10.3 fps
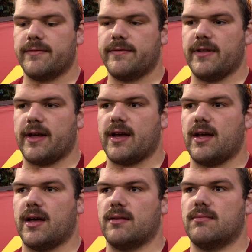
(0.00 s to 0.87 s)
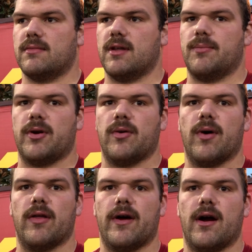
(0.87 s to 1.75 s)
Feel like I did pretty
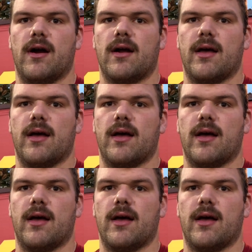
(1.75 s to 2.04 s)
well there.